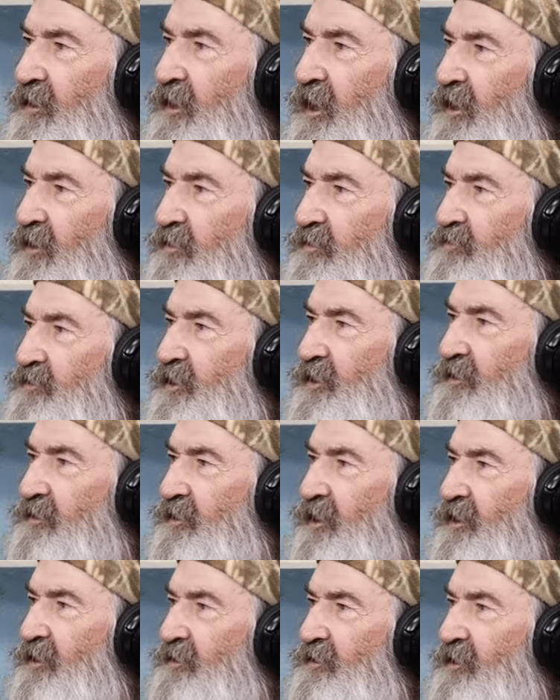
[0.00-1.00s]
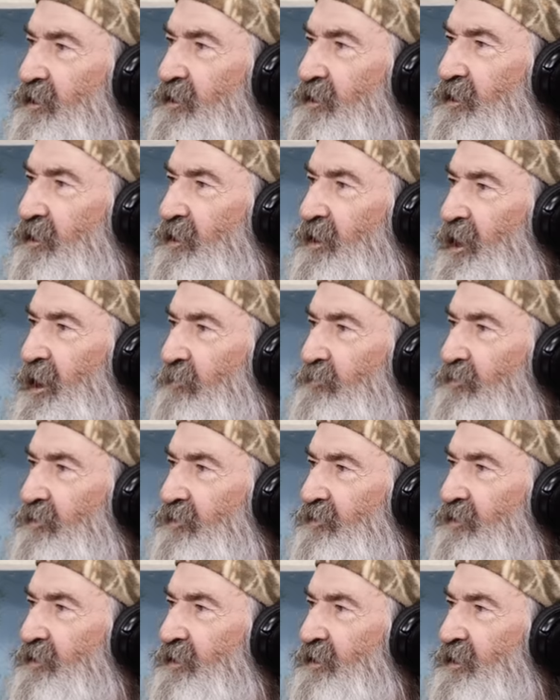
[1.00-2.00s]
Let her sit there till it collapses." So
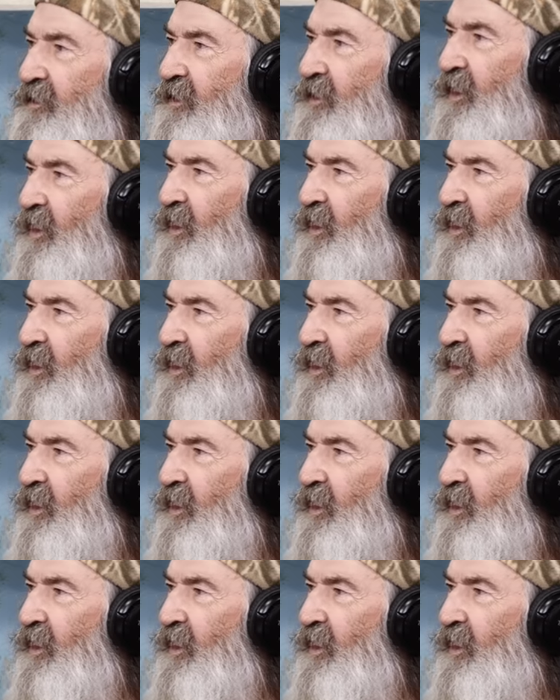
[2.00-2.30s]
Willie has